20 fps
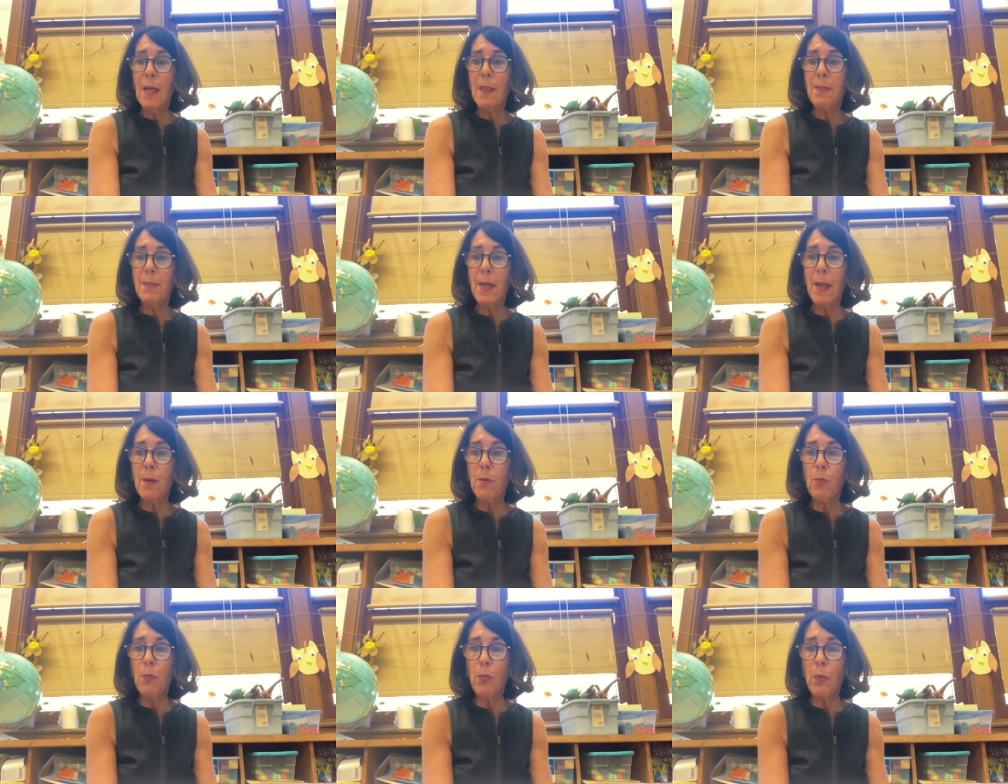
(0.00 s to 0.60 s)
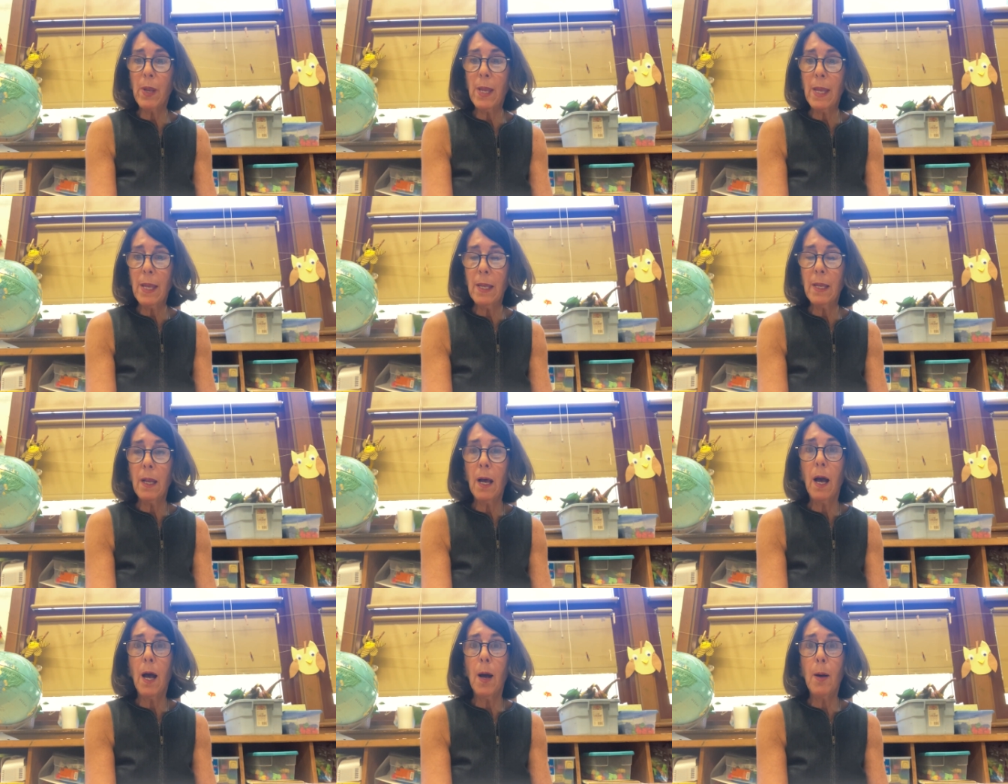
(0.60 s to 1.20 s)
they
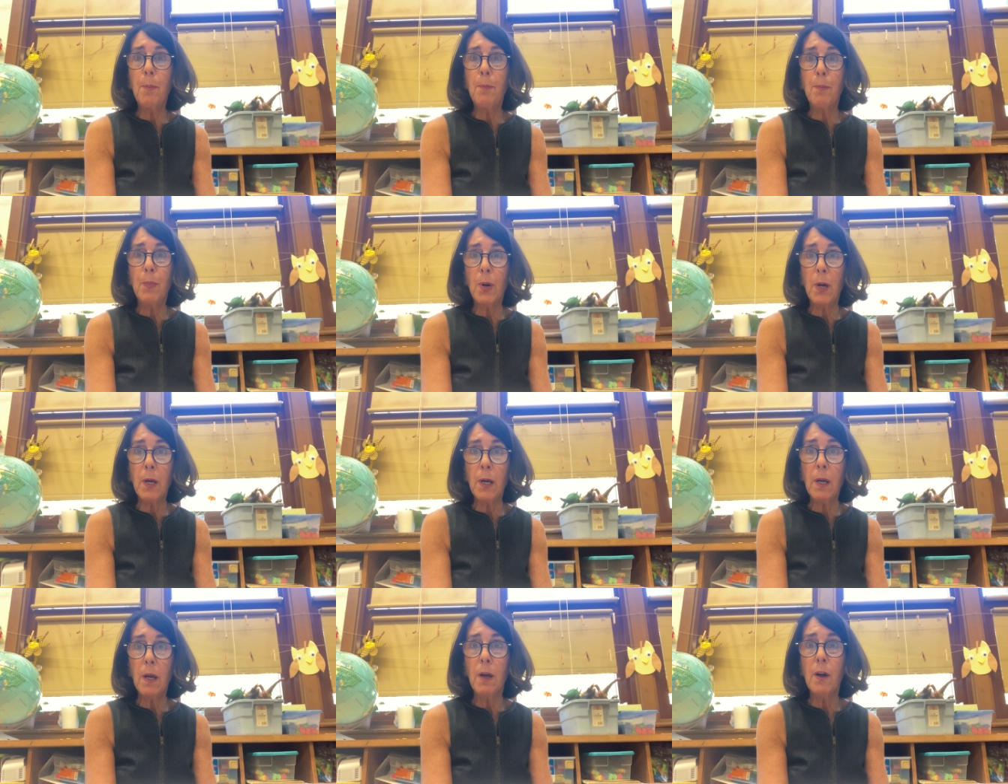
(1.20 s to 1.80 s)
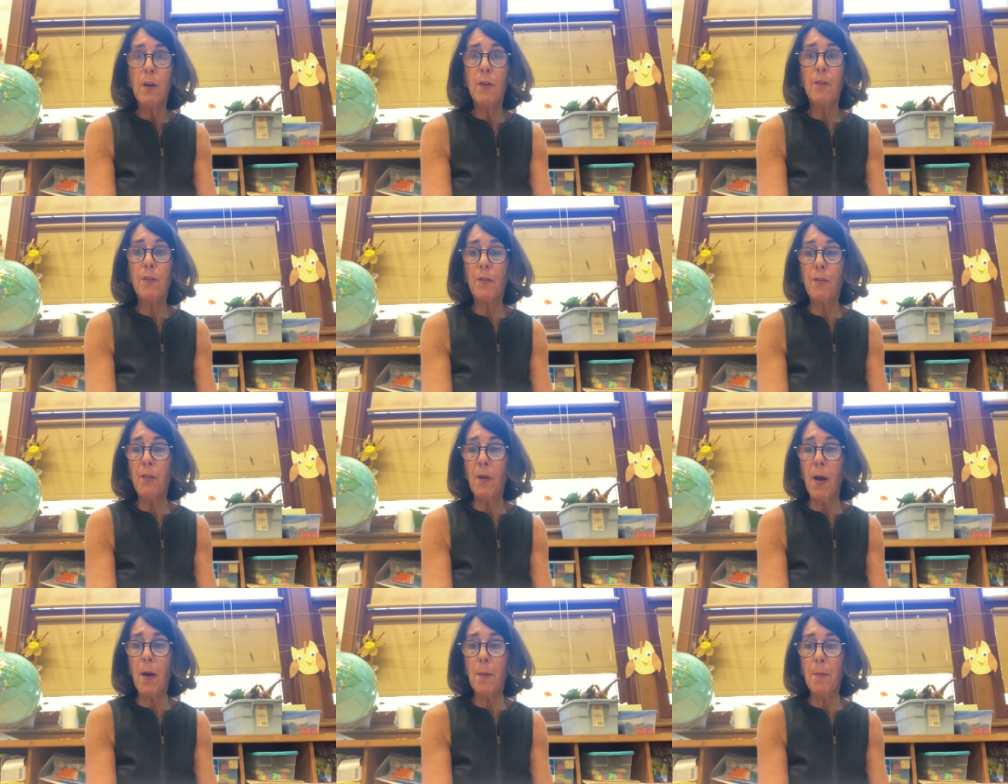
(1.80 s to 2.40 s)
read a book
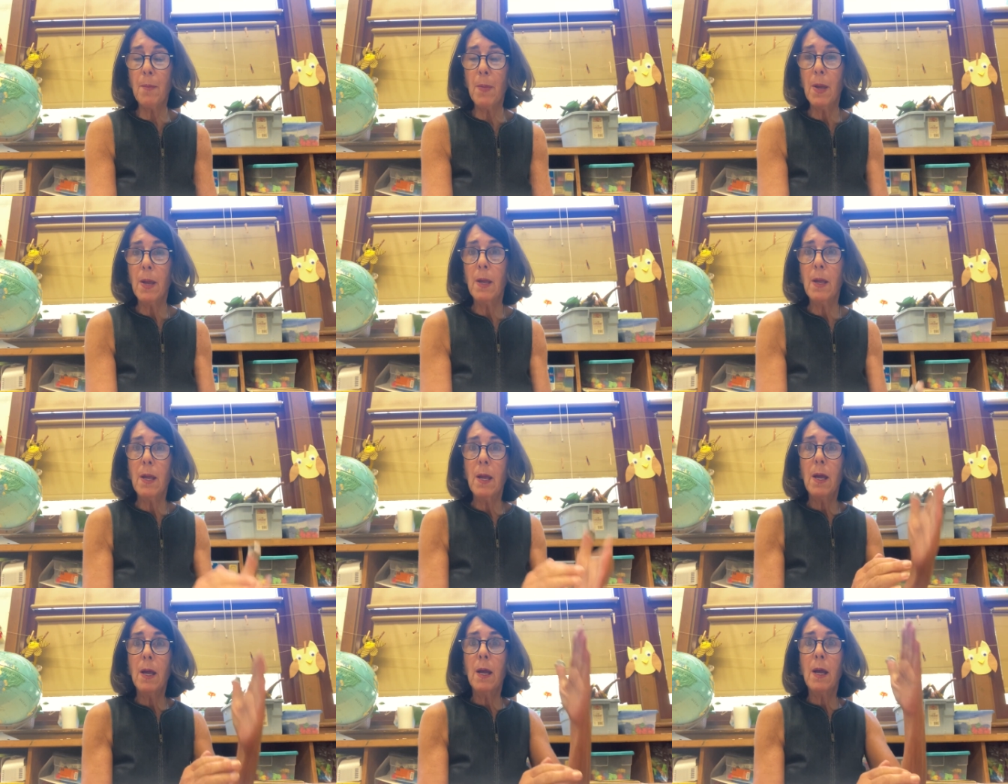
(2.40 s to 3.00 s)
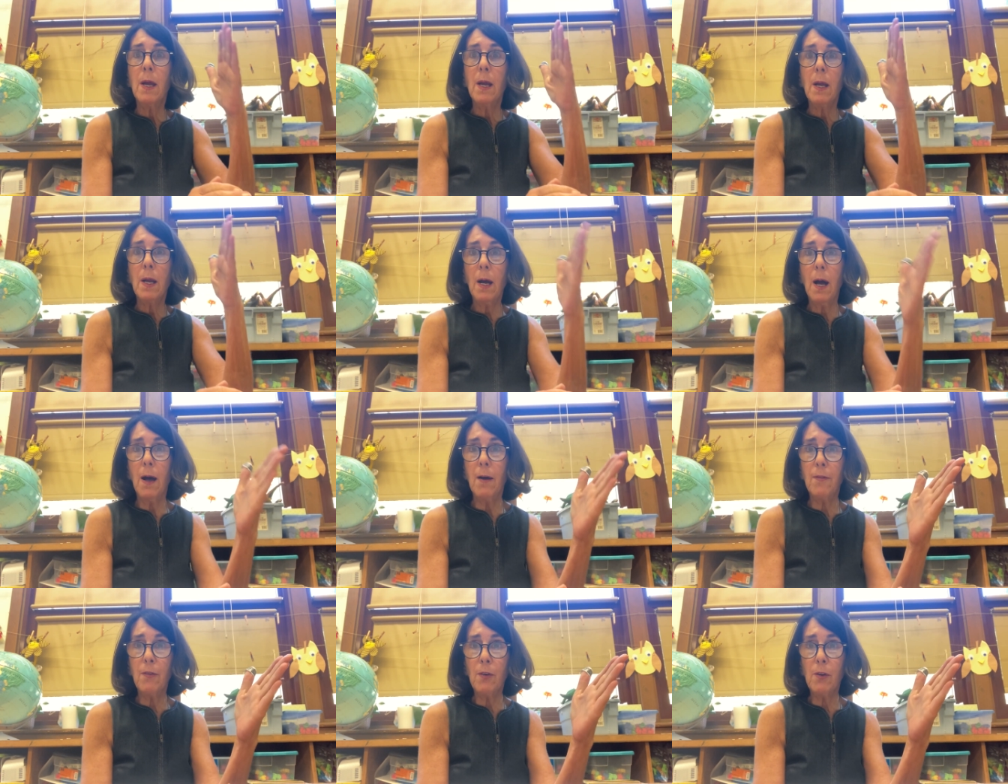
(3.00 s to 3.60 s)
from
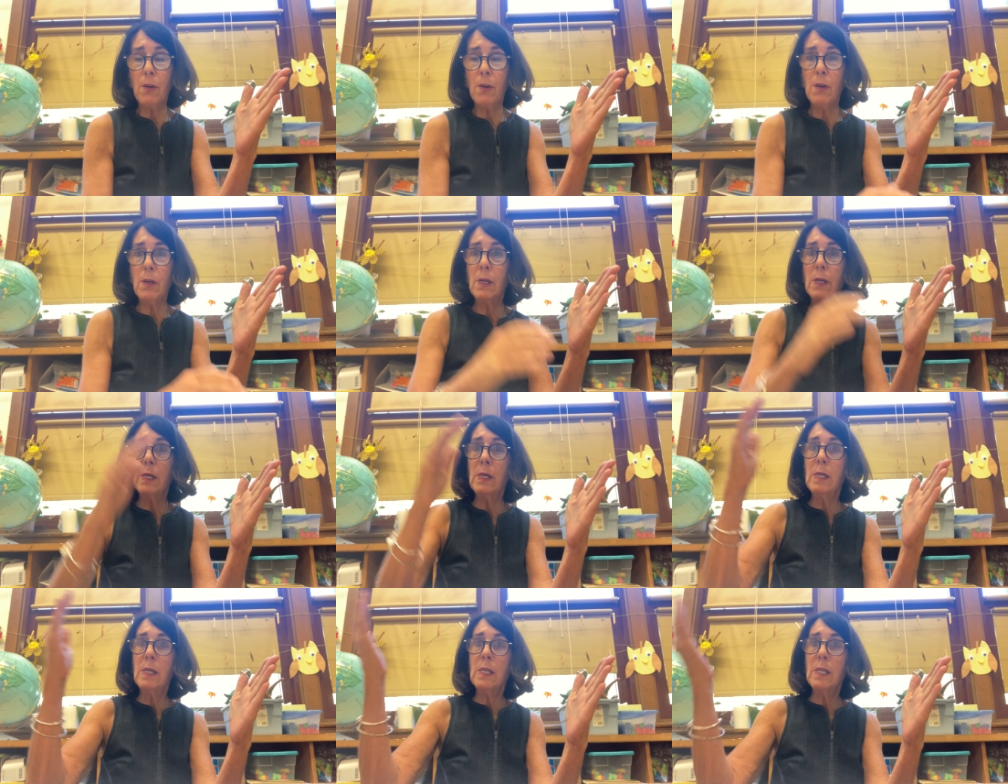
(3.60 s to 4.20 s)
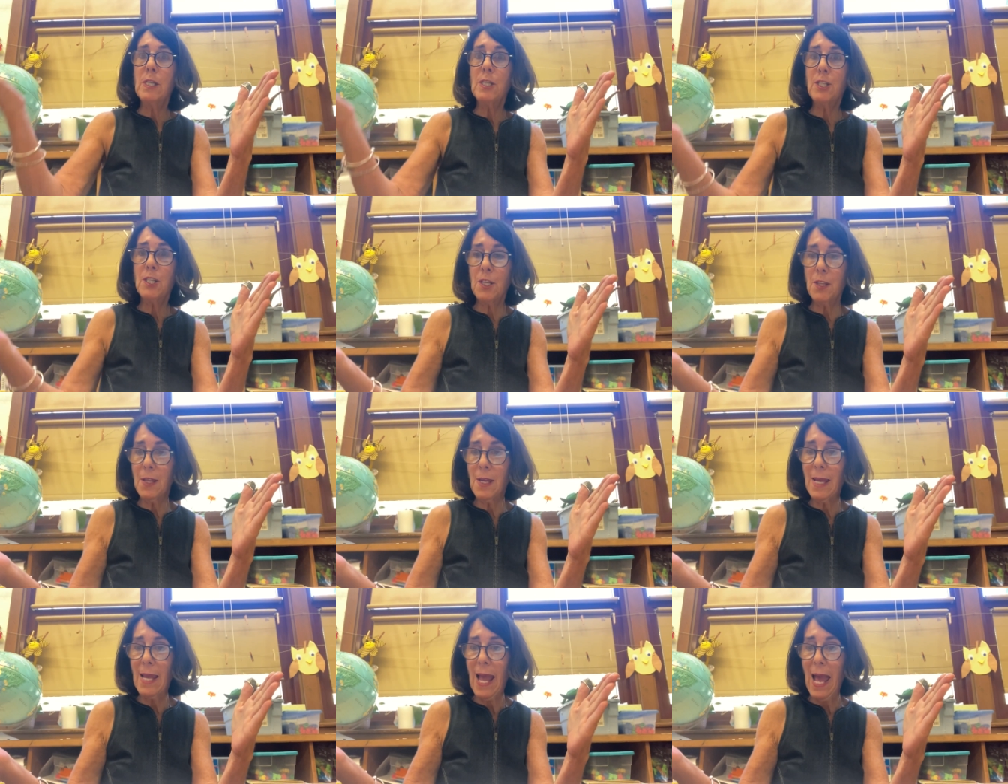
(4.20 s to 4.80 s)
cover to
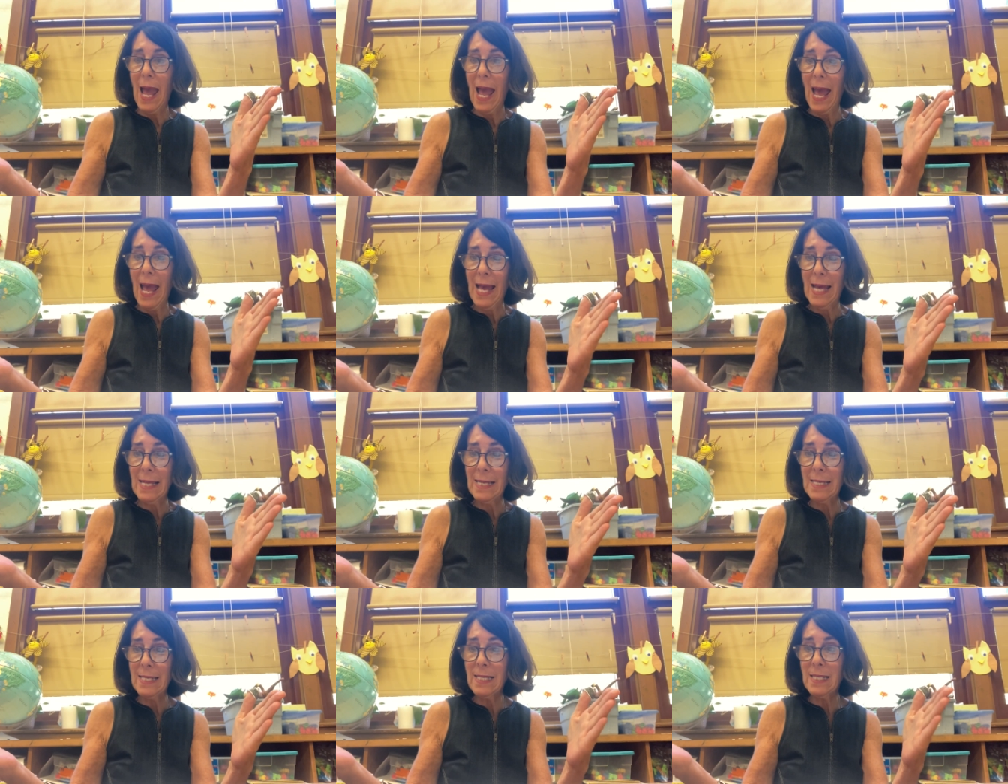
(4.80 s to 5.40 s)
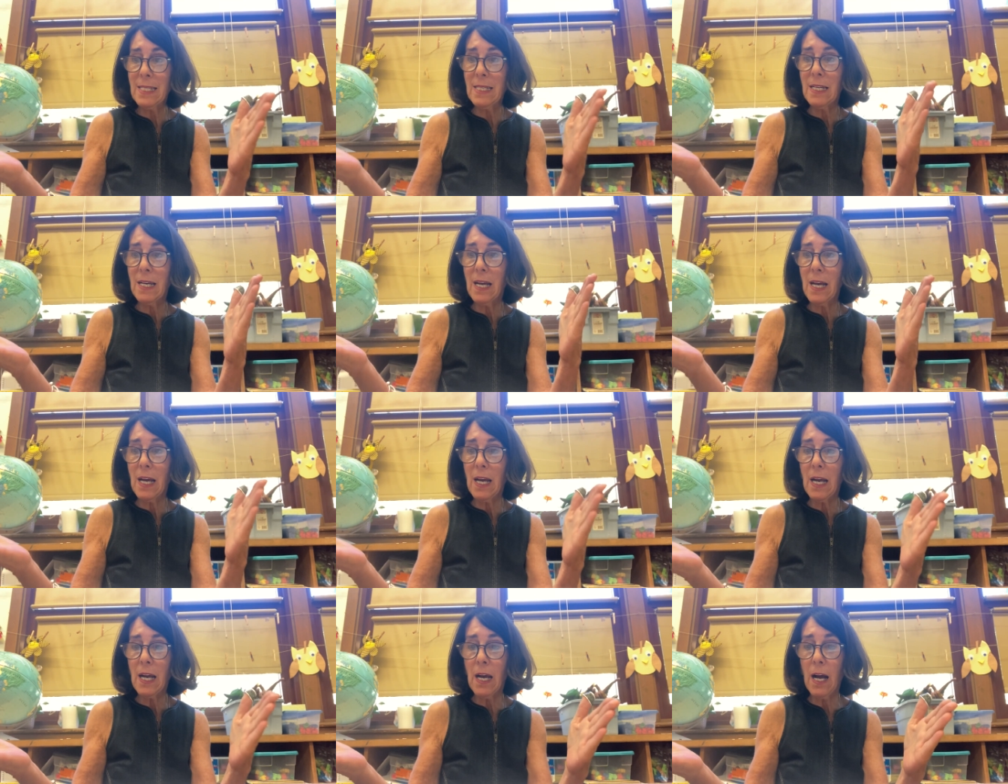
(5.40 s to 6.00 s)
the end
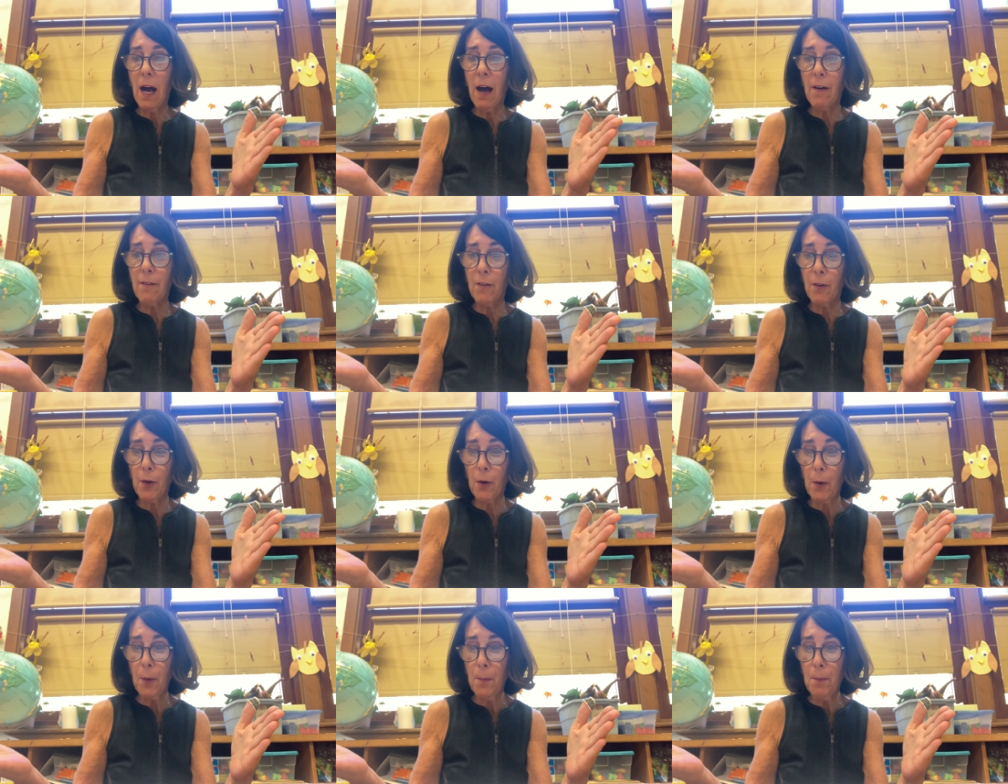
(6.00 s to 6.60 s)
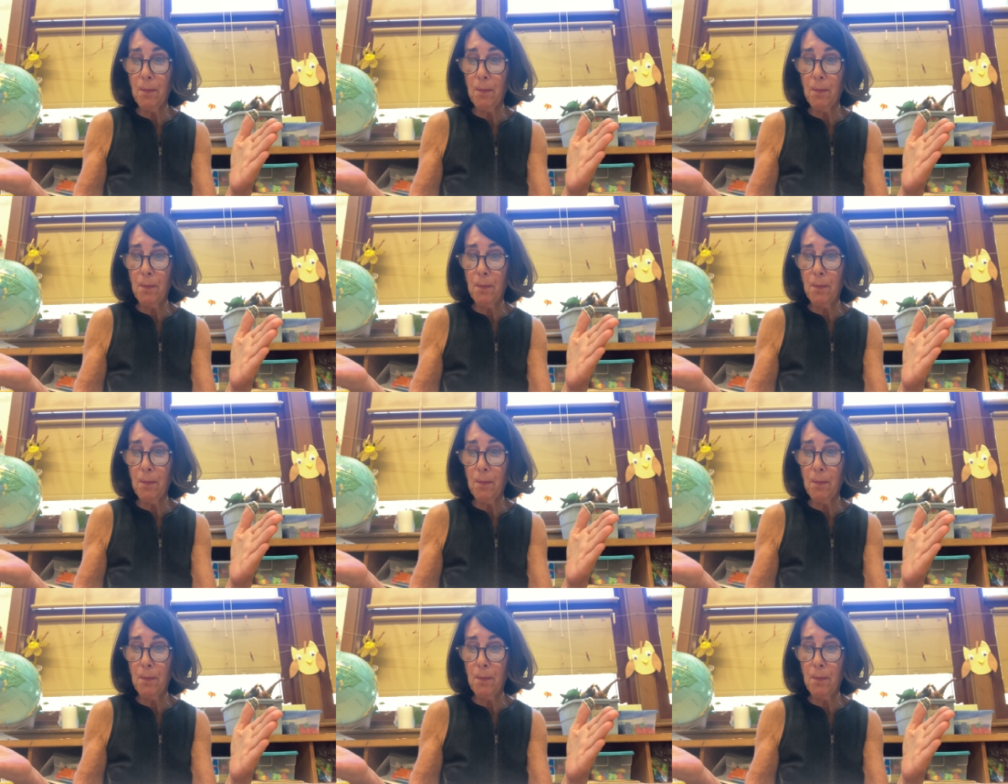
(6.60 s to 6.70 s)
cover?